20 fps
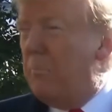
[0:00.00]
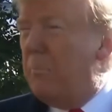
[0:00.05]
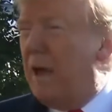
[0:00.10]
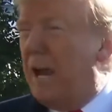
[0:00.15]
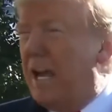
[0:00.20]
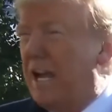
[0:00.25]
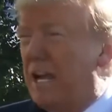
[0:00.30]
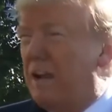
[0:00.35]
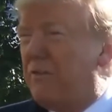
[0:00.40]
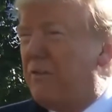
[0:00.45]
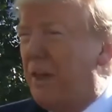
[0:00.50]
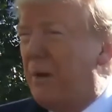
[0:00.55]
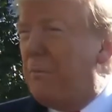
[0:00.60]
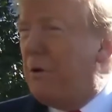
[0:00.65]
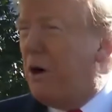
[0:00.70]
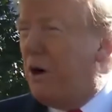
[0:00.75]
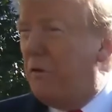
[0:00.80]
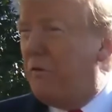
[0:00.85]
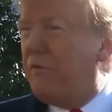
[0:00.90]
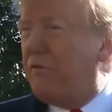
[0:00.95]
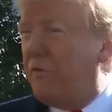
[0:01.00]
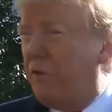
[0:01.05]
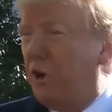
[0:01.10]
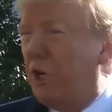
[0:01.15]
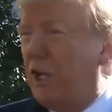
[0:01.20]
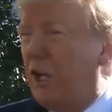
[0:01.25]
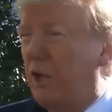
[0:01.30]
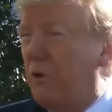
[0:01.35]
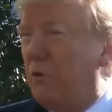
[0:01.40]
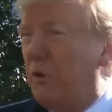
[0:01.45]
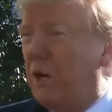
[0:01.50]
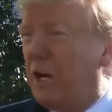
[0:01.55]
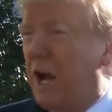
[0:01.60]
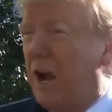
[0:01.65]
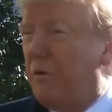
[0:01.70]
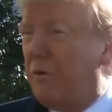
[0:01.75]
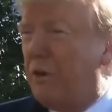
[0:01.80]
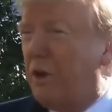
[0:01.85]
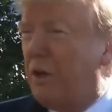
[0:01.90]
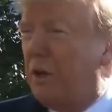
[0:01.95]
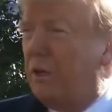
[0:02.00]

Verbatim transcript: Many of them are fully recovered.